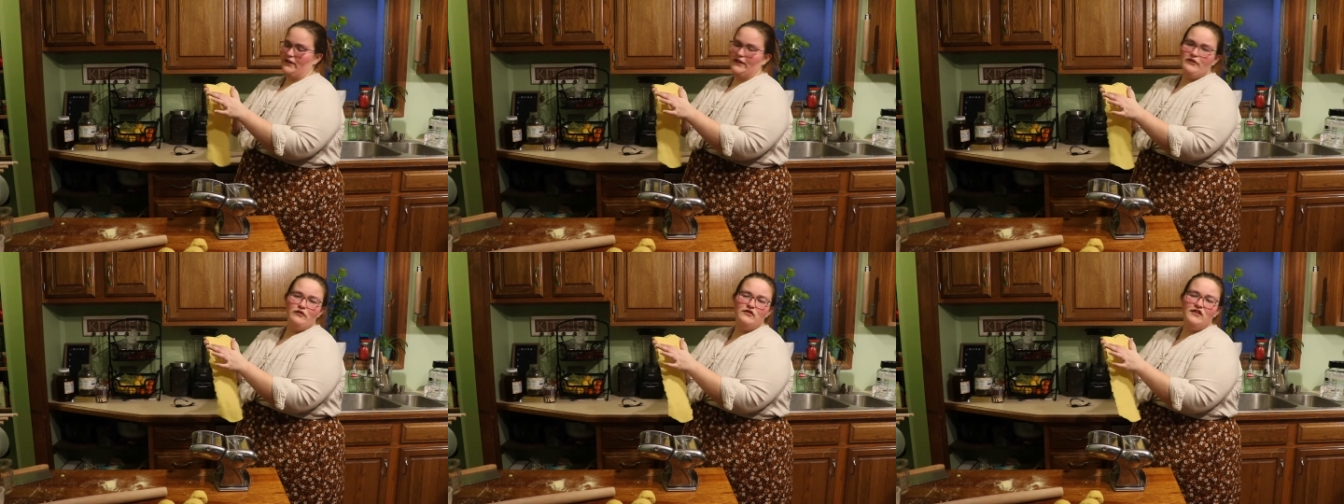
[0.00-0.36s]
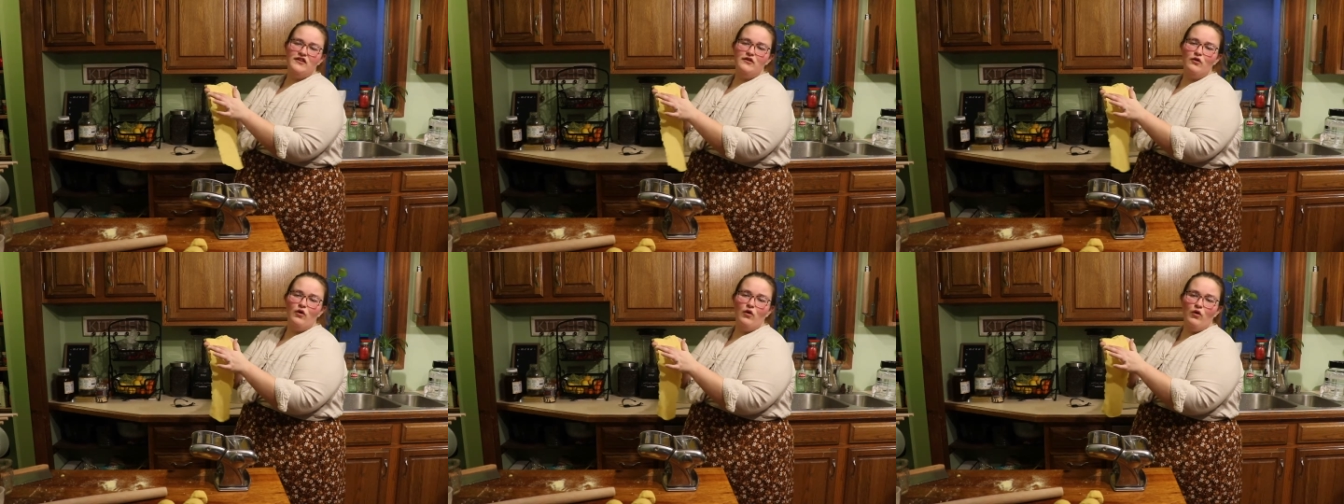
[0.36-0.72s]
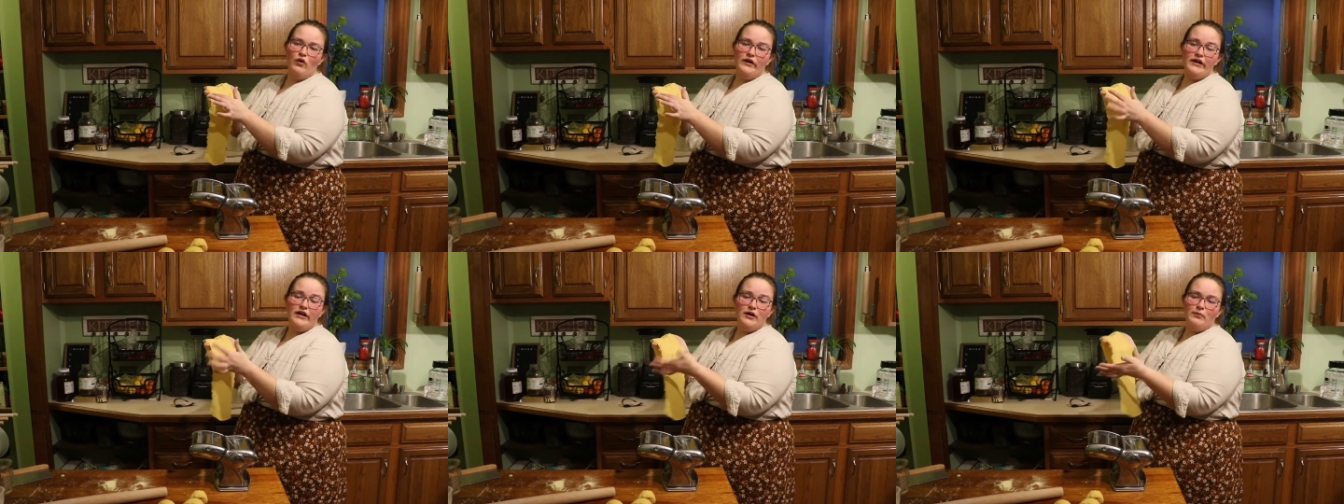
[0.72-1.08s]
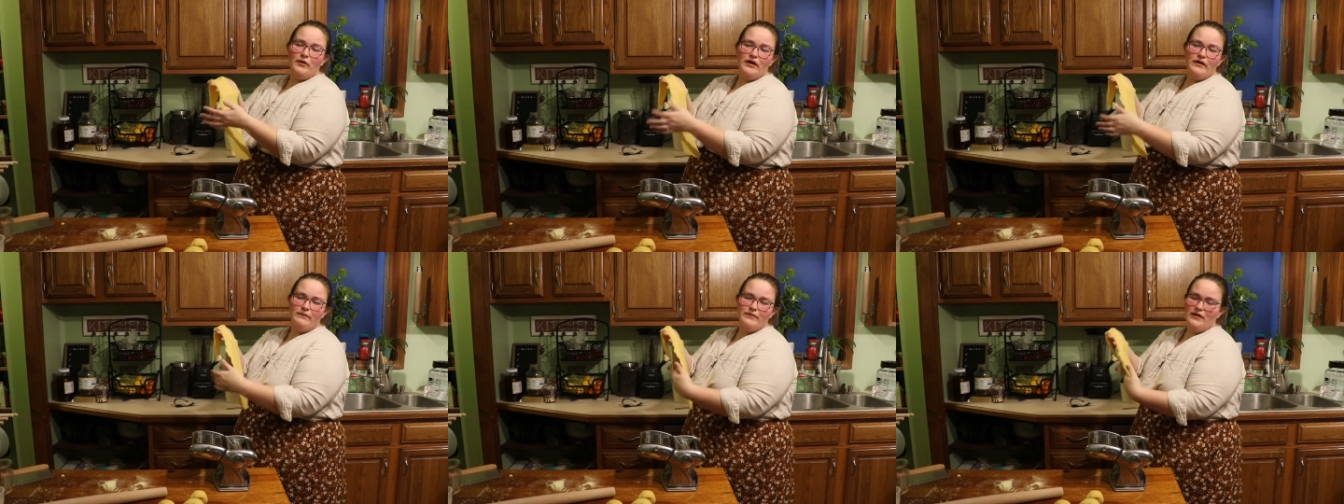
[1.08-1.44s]
Like there's a little hole here,
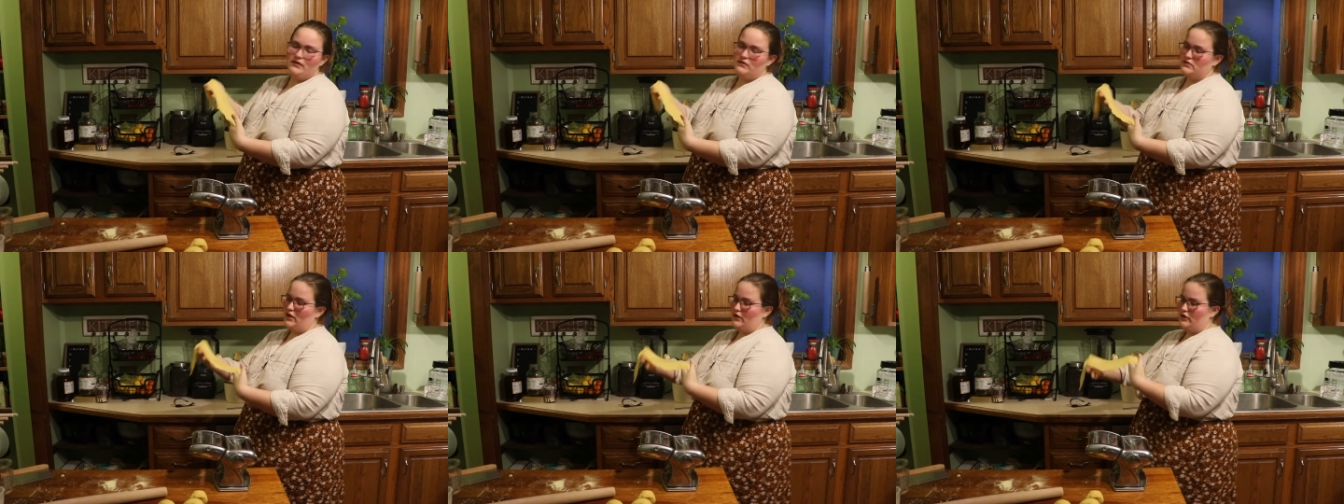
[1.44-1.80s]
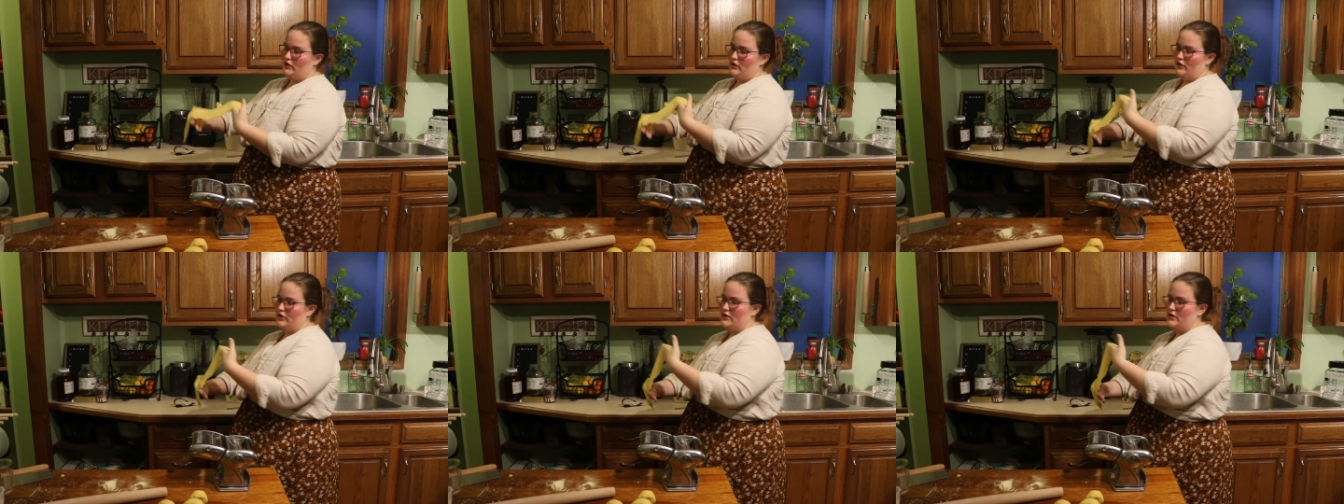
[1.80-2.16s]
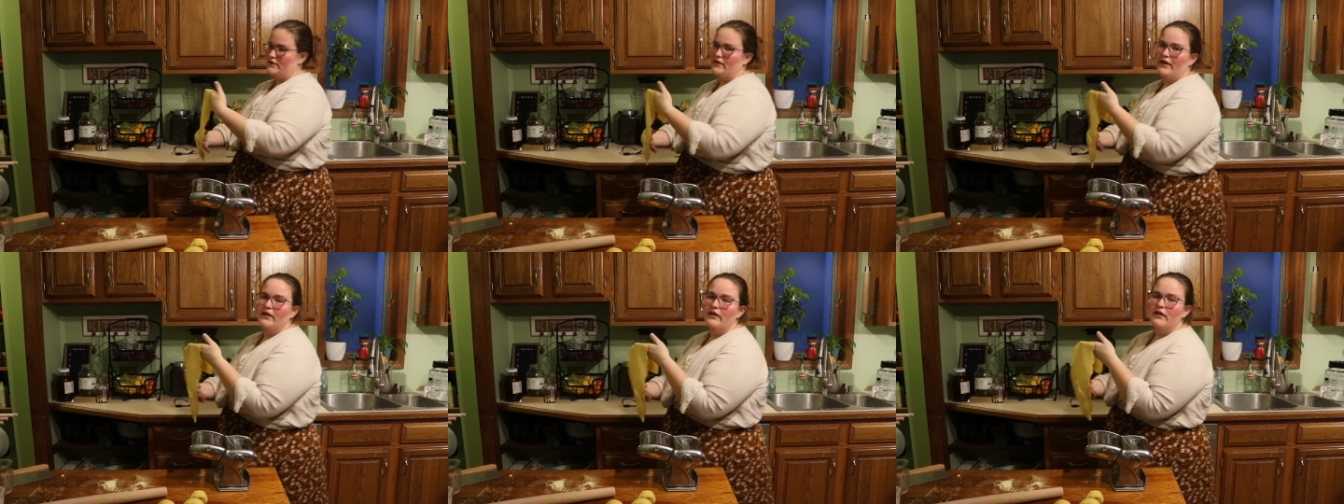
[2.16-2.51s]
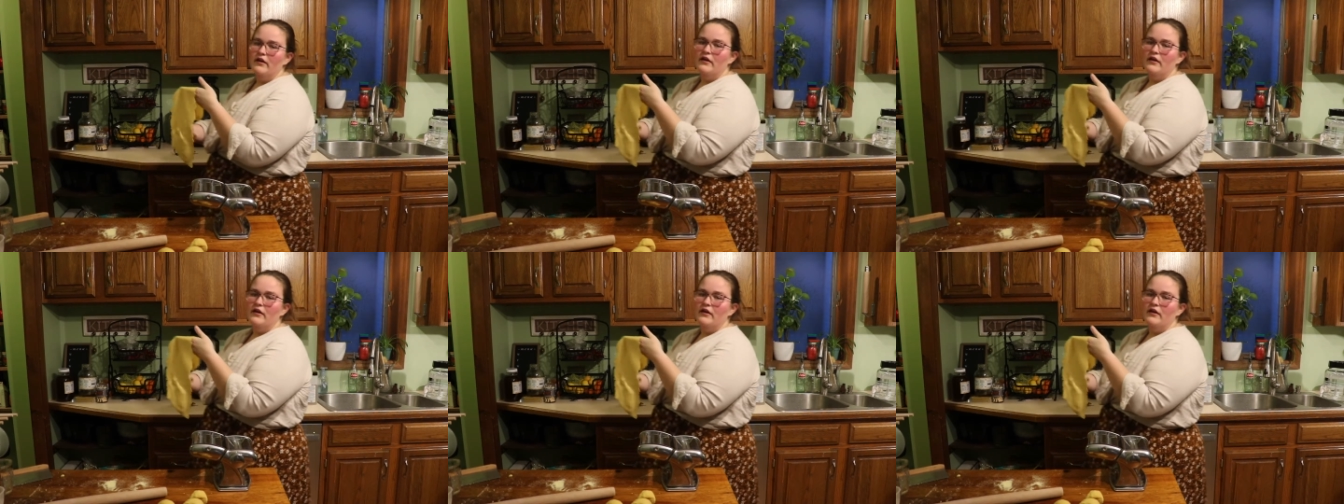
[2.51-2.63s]
but it's not gonna hurt anything.